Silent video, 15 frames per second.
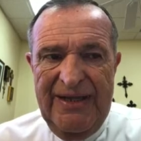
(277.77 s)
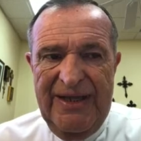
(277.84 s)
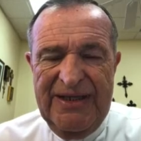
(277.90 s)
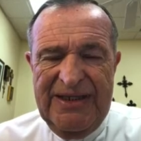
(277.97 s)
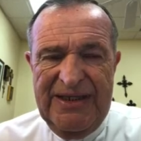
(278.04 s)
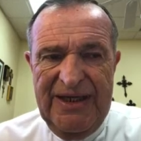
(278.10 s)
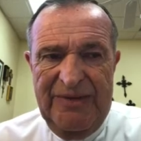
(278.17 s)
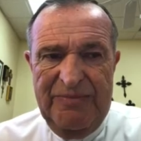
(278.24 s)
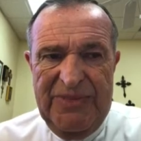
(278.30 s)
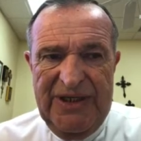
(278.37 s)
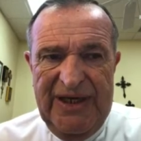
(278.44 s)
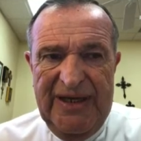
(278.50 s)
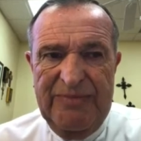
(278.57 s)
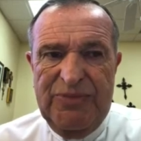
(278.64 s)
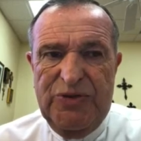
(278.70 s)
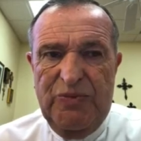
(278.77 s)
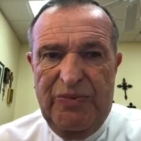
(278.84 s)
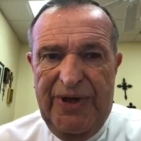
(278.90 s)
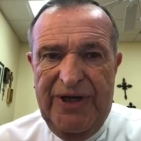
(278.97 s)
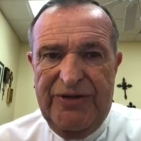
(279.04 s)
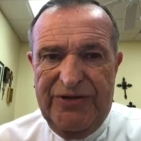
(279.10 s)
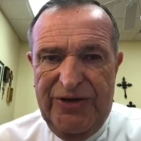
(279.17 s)
that sometimes
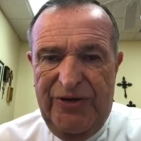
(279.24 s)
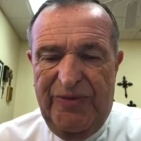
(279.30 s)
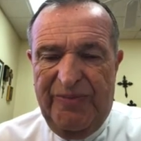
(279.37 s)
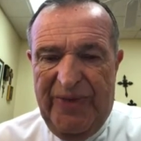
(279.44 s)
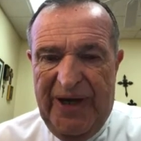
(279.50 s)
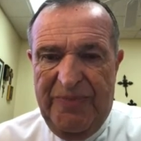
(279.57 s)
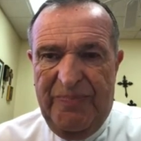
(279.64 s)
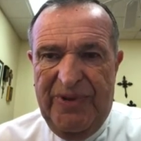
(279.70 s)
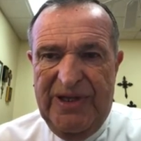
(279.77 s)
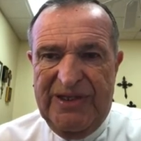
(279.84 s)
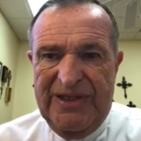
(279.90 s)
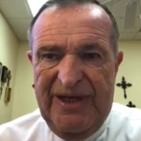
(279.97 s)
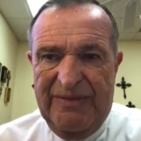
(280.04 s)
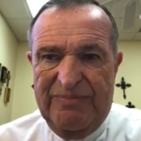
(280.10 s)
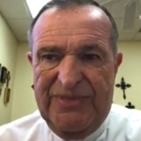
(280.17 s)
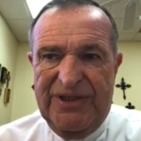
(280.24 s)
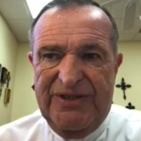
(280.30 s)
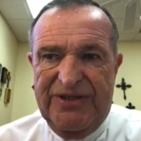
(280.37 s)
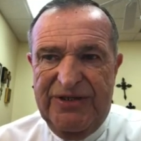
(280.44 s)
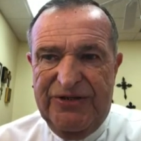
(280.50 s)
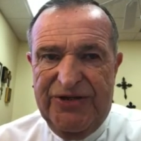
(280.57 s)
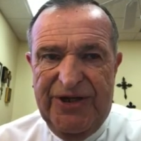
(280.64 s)
we too might be
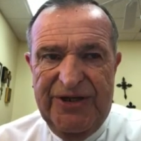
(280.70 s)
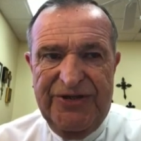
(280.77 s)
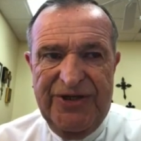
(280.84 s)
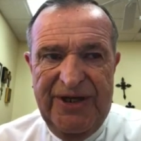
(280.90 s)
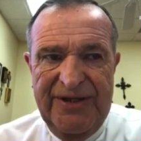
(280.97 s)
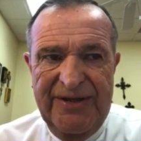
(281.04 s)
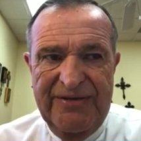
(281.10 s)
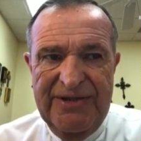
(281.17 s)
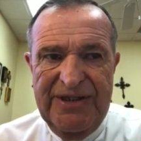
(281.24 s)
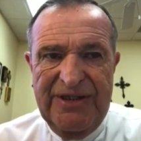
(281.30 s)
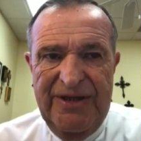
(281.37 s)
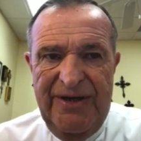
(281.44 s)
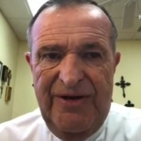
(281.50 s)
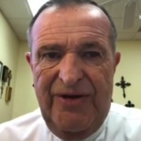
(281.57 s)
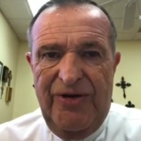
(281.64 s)
tempted to judge others